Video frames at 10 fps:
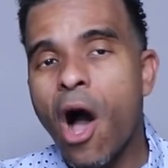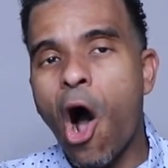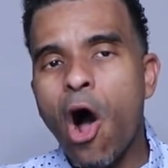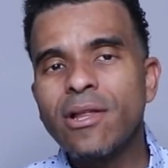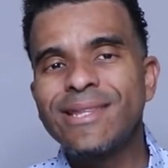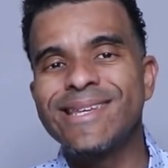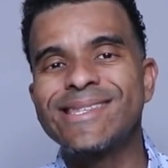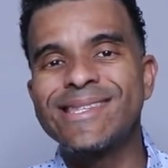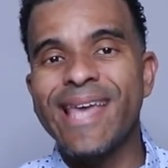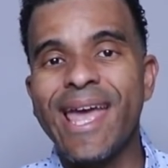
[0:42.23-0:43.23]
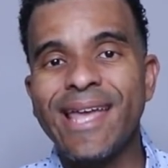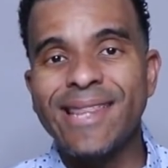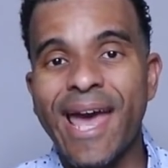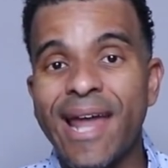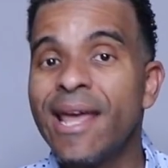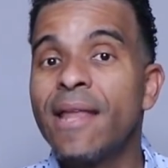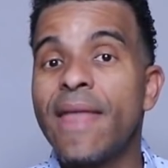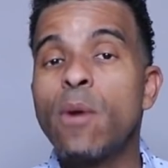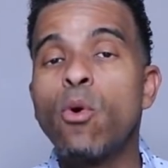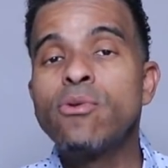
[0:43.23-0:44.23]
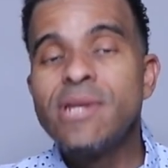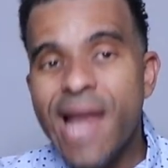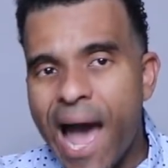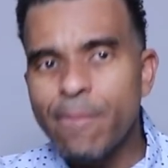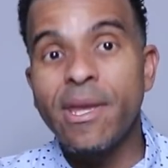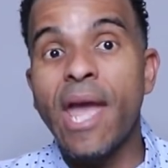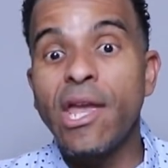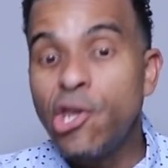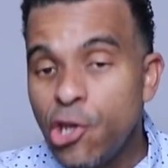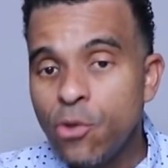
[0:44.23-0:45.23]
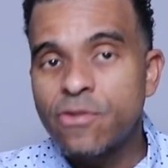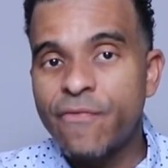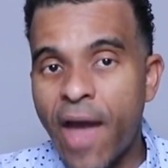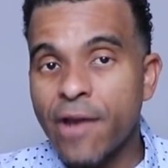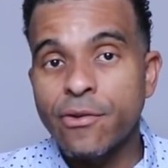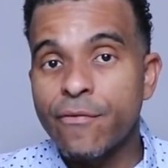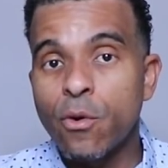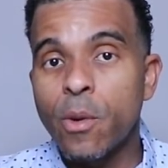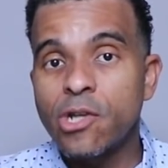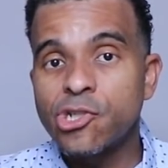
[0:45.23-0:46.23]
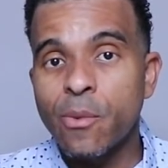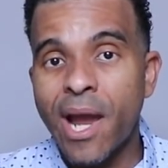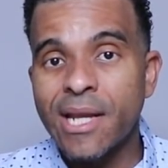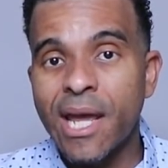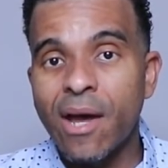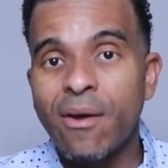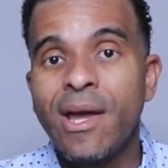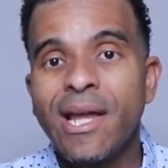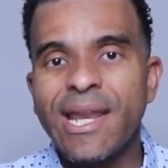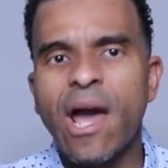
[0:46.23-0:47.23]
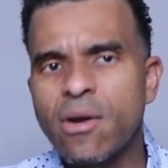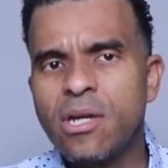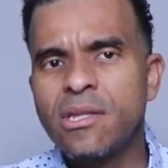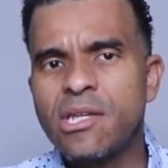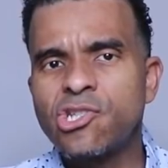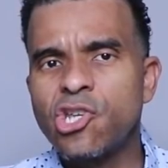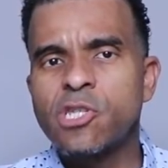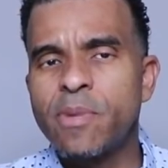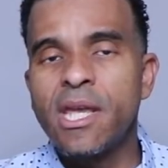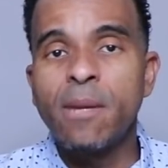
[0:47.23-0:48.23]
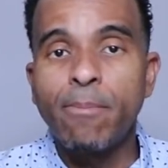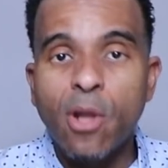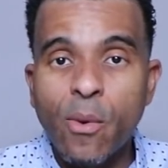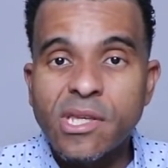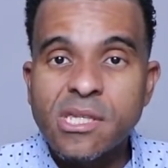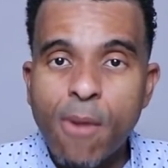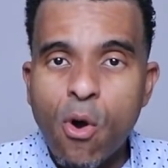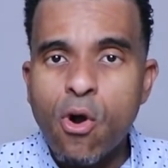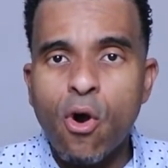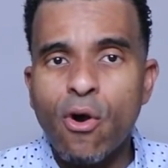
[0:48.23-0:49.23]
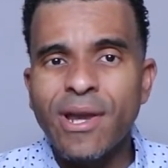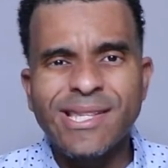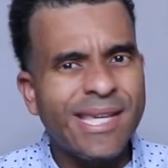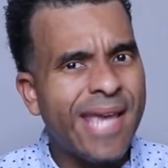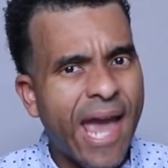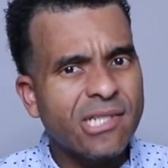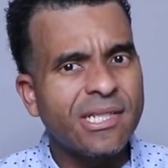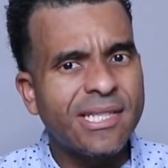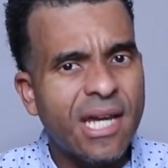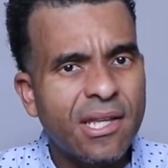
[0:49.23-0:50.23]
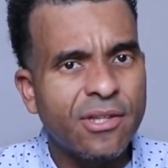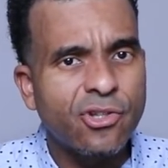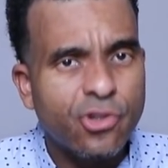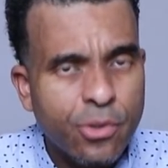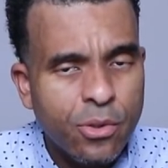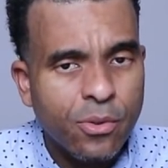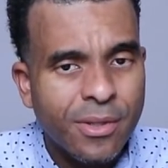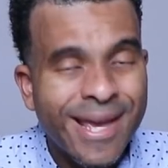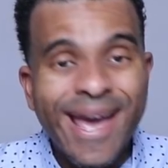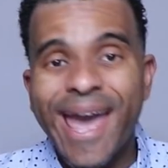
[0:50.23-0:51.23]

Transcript: All of this saying that they will not be a huge factor for Russia right now. Now, could this just be him blowing smoke or is he actually telling the truth?